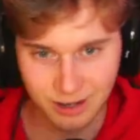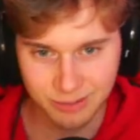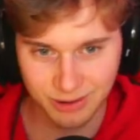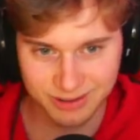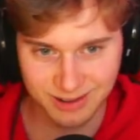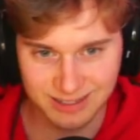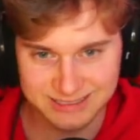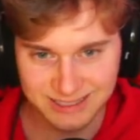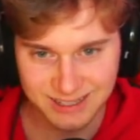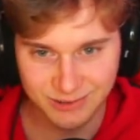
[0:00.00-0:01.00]
Oh my god,
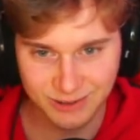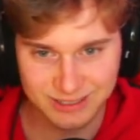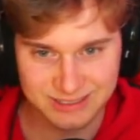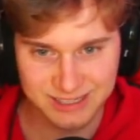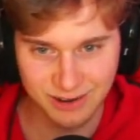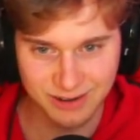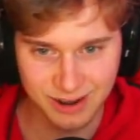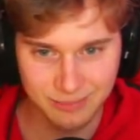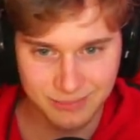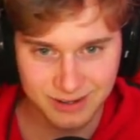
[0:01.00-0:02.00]
guys! The rocket is going
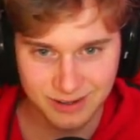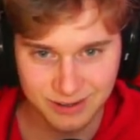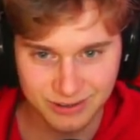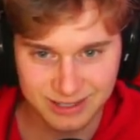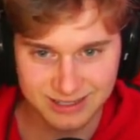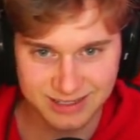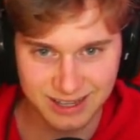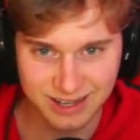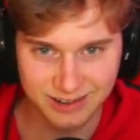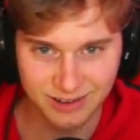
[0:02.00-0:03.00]
up! Look at
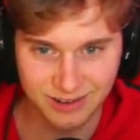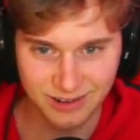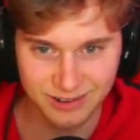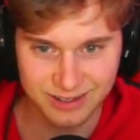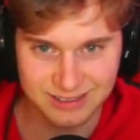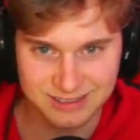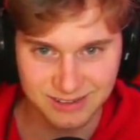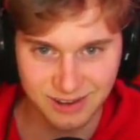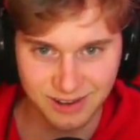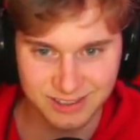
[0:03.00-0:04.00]
that. Oh, that's
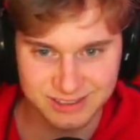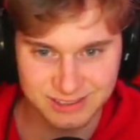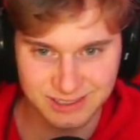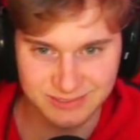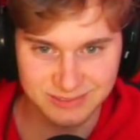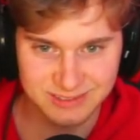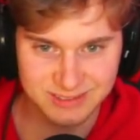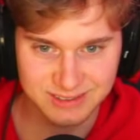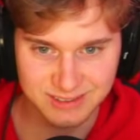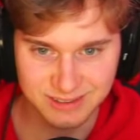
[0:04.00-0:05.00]
awesome.
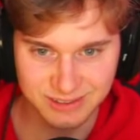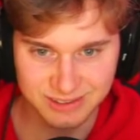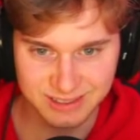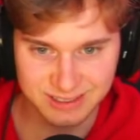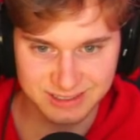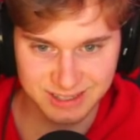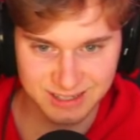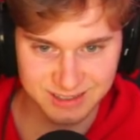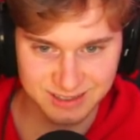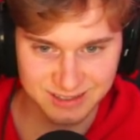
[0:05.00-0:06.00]
Look at
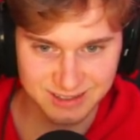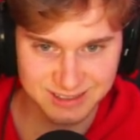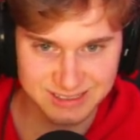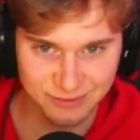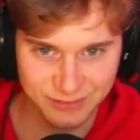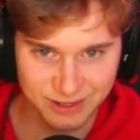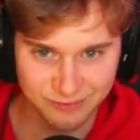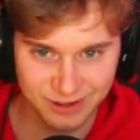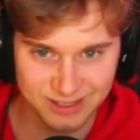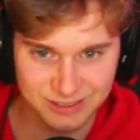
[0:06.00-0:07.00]
that. Let's see if we can
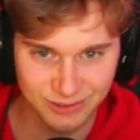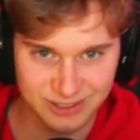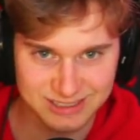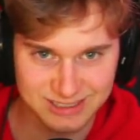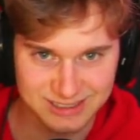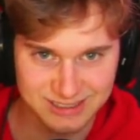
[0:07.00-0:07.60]
fly towards it.